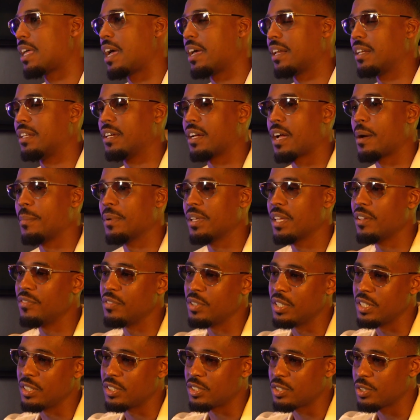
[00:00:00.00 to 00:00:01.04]
it's like, look, I'm going to
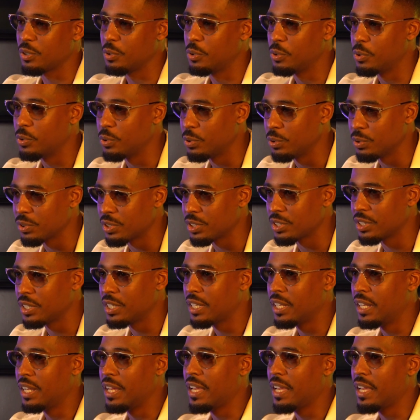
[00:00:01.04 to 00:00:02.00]
give you these tools